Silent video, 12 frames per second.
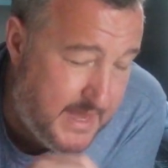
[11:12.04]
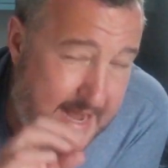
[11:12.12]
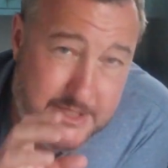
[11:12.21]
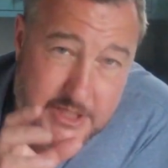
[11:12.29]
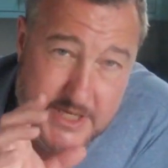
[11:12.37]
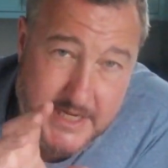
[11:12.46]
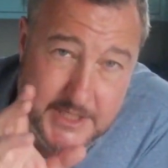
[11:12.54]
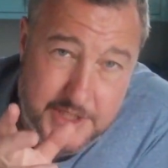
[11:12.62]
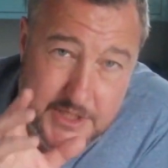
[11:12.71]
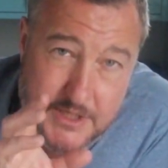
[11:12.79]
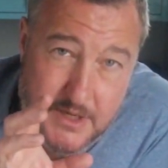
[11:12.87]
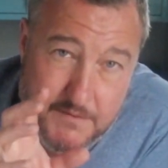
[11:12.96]

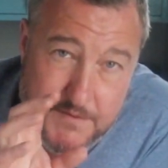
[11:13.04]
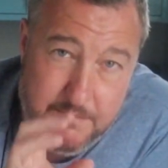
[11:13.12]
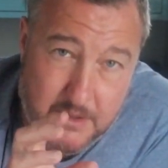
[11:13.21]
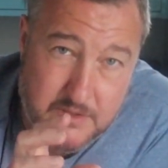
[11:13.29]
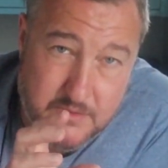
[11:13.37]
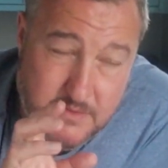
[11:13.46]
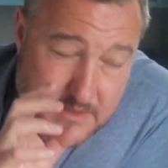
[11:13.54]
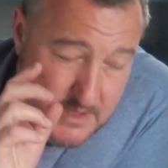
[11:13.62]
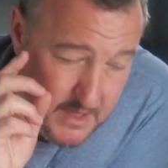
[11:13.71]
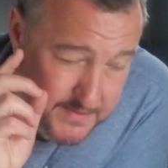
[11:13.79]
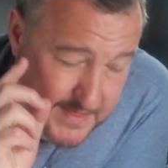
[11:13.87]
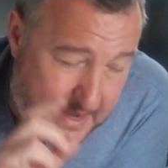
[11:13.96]
agitation of the bottles,
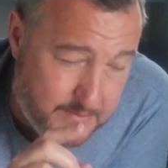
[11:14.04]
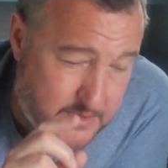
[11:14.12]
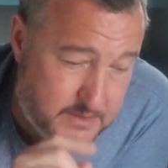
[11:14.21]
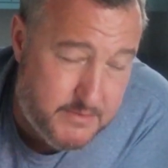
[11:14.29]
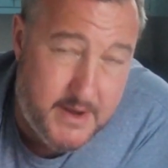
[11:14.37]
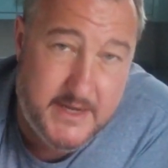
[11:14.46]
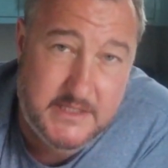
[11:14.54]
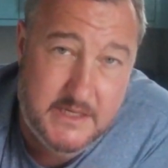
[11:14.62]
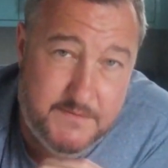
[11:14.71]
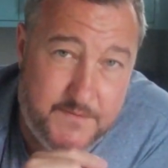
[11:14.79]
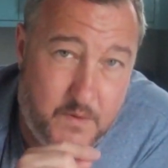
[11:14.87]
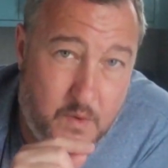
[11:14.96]
that was
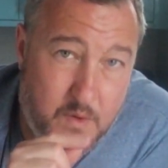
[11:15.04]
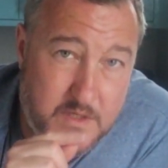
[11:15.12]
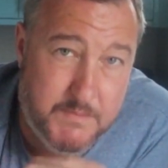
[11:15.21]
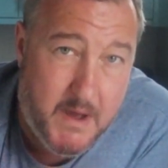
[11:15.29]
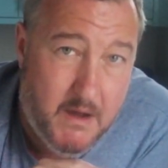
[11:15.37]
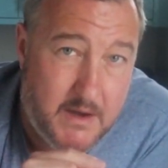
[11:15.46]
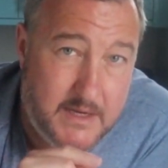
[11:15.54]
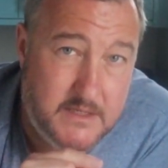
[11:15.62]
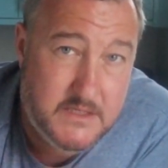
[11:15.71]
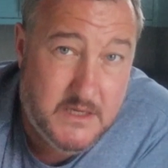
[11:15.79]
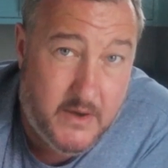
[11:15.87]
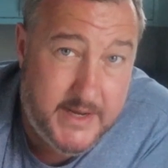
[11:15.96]
created for sparkling
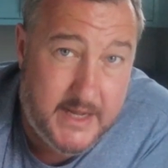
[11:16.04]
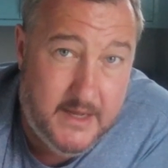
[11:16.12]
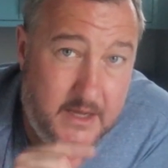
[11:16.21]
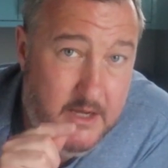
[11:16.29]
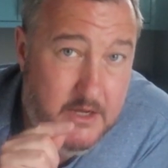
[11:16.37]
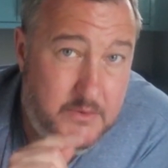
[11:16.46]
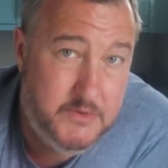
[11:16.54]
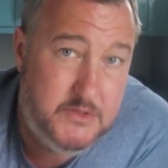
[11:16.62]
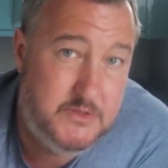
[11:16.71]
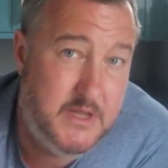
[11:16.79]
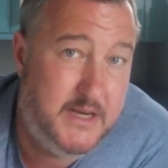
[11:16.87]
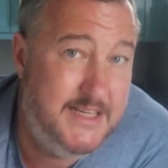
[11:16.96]
cider, which
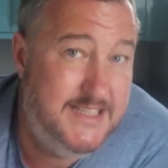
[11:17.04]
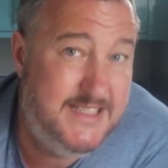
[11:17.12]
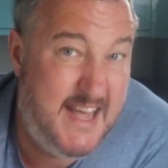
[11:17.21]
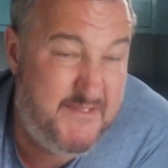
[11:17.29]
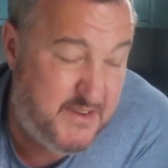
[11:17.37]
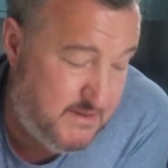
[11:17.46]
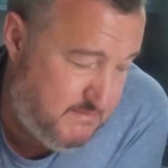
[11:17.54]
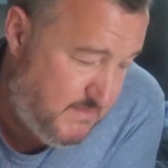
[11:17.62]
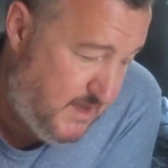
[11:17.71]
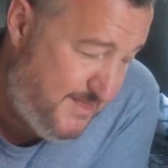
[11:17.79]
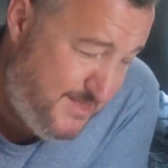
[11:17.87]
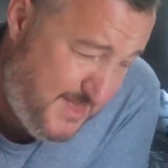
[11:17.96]
was done in Devon,
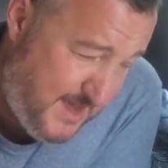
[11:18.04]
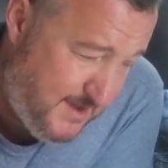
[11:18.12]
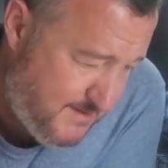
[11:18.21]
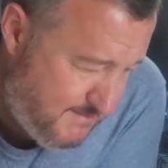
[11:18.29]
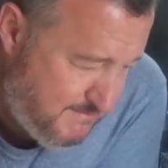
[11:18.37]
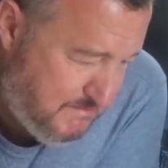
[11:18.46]
I think.